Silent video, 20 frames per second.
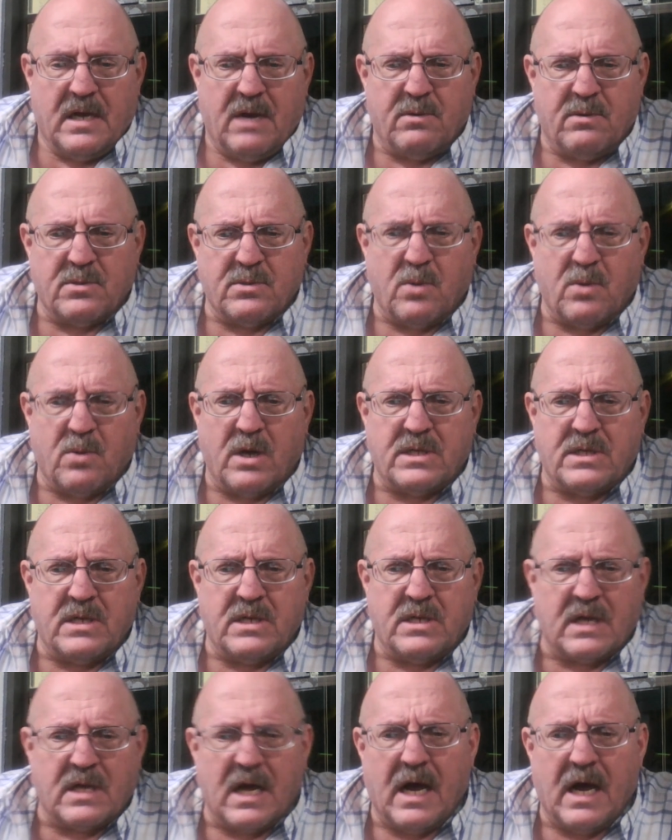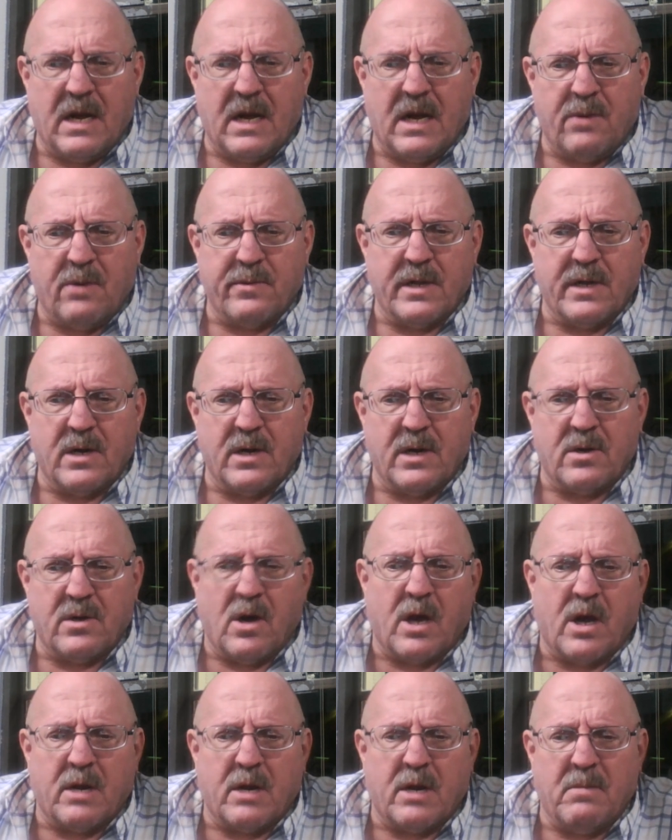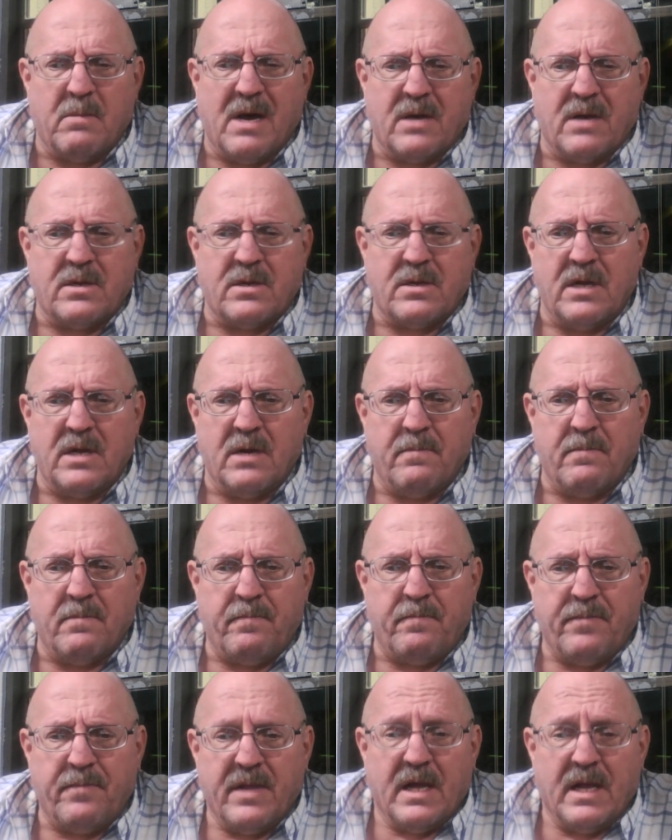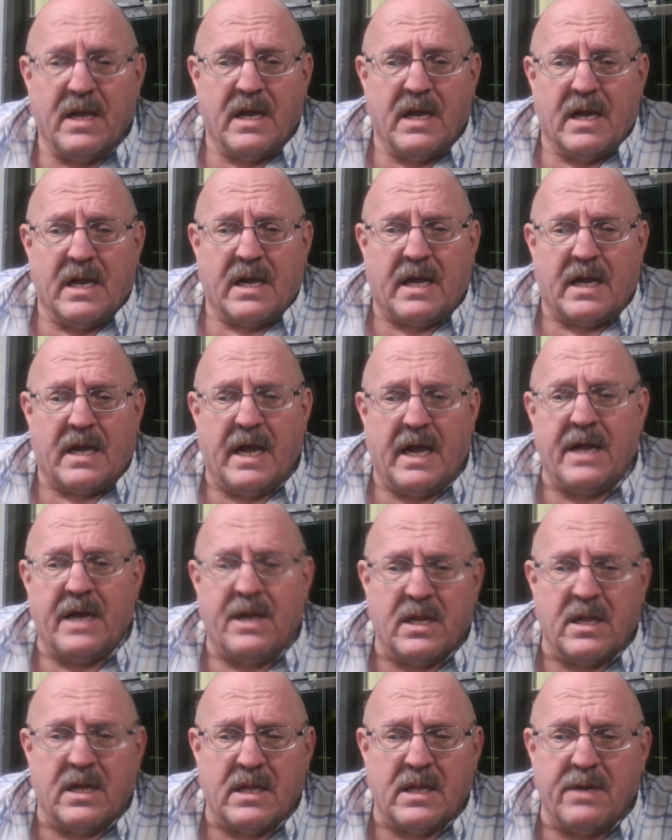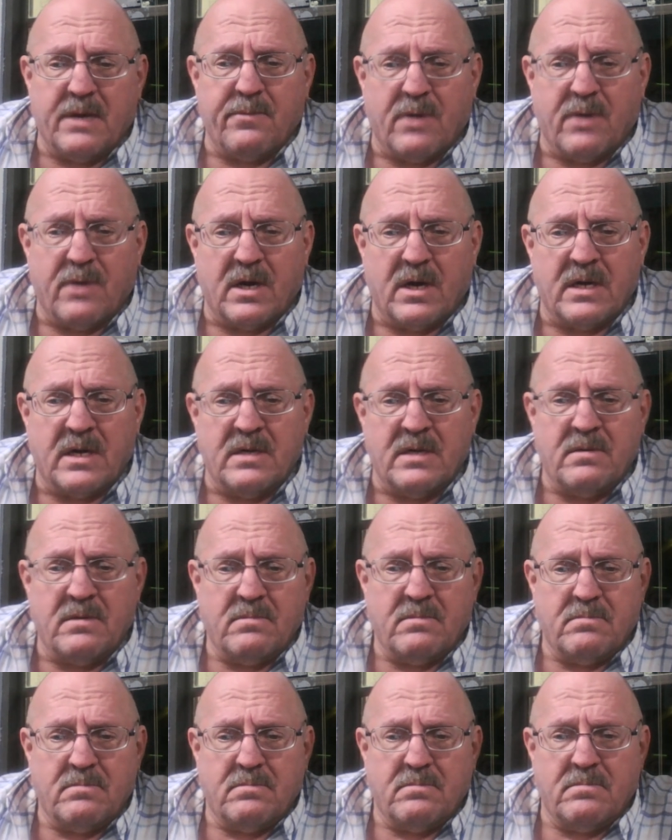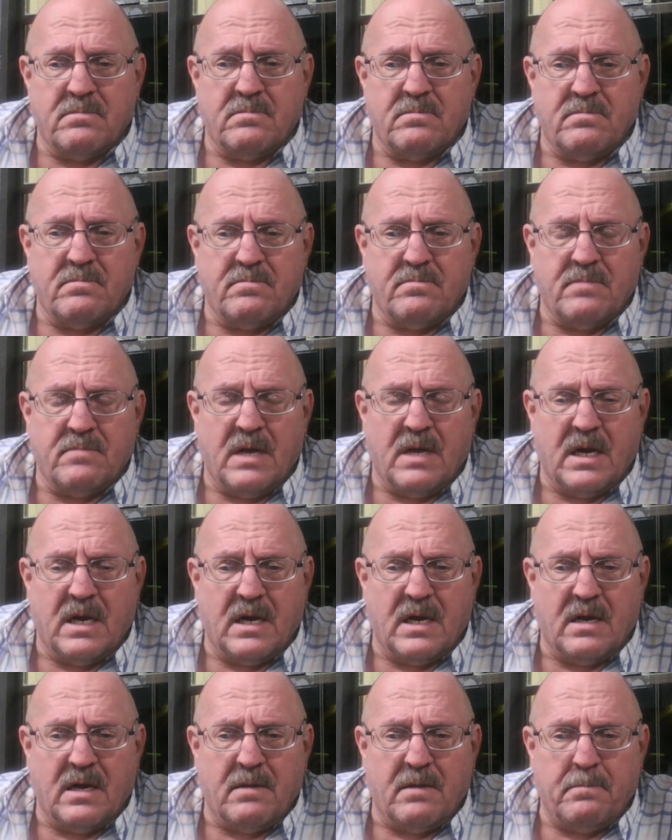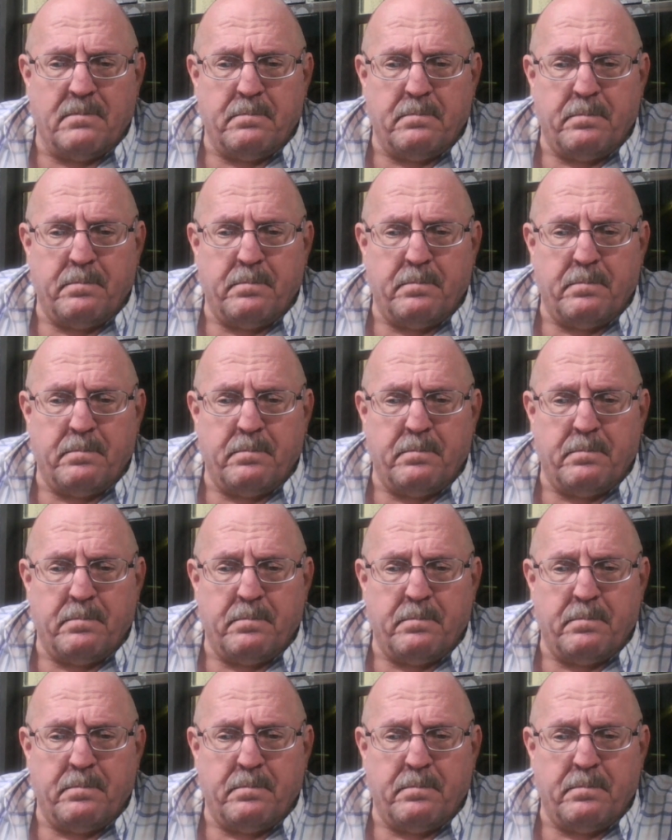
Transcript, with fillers: I was watching a guy over there talking about you know, can you live on uh,